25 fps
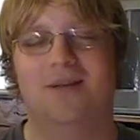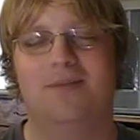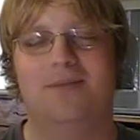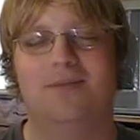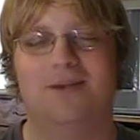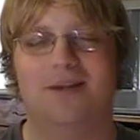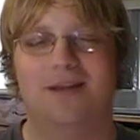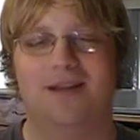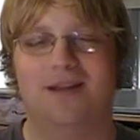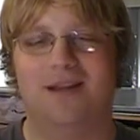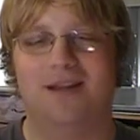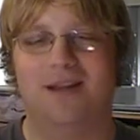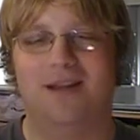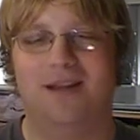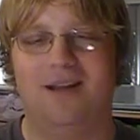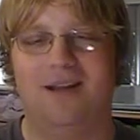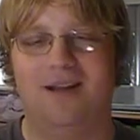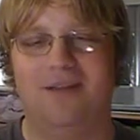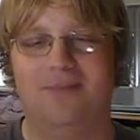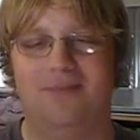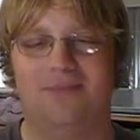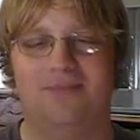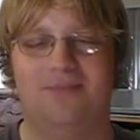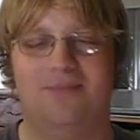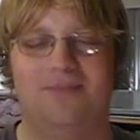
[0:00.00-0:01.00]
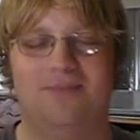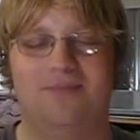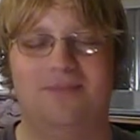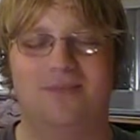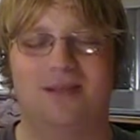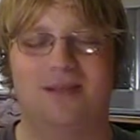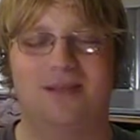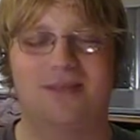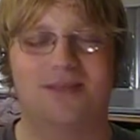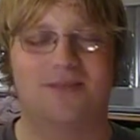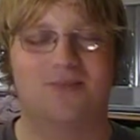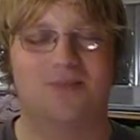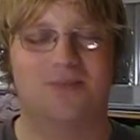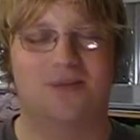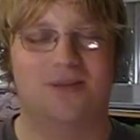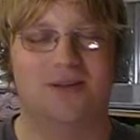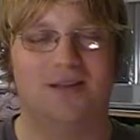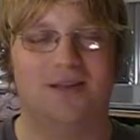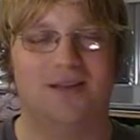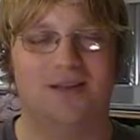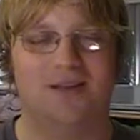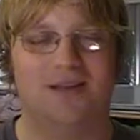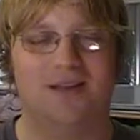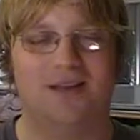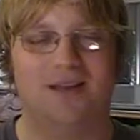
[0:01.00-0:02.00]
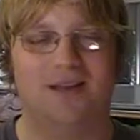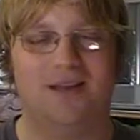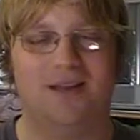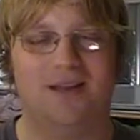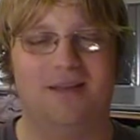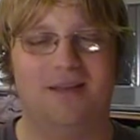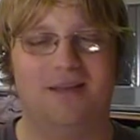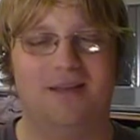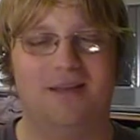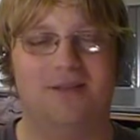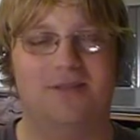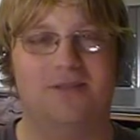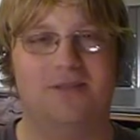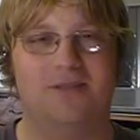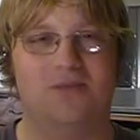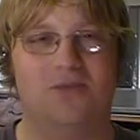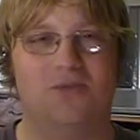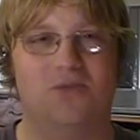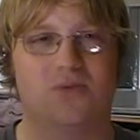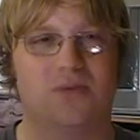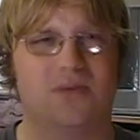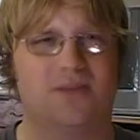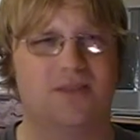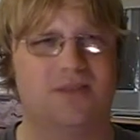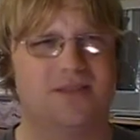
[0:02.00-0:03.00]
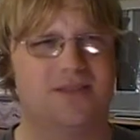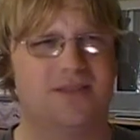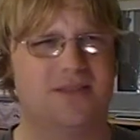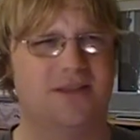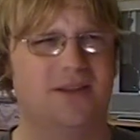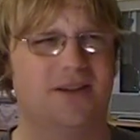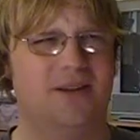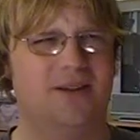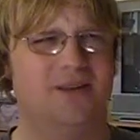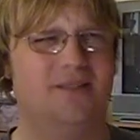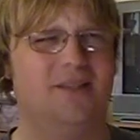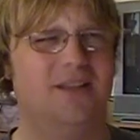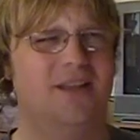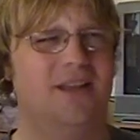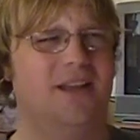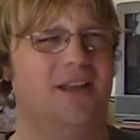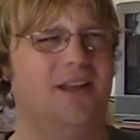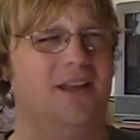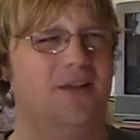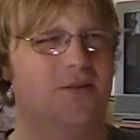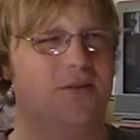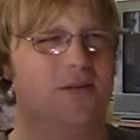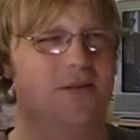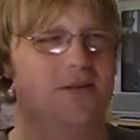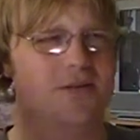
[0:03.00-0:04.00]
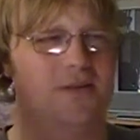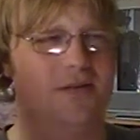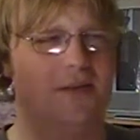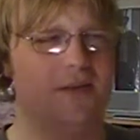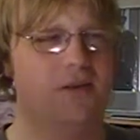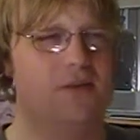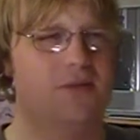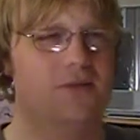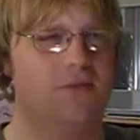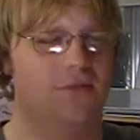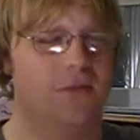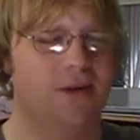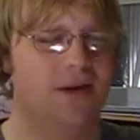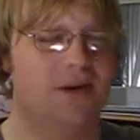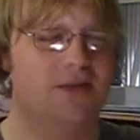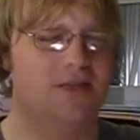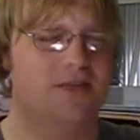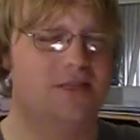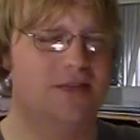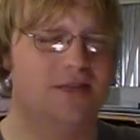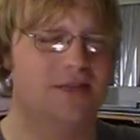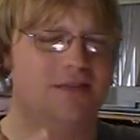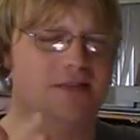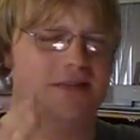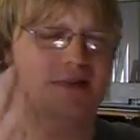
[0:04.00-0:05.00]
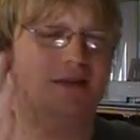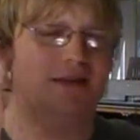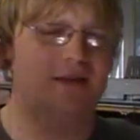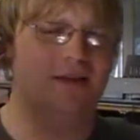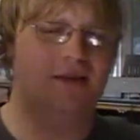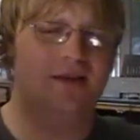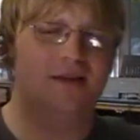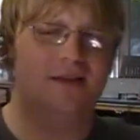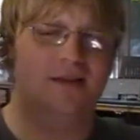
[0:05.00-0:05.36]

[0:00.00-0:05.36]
But at this point, I am enjoying the series. I'll continue to watch it.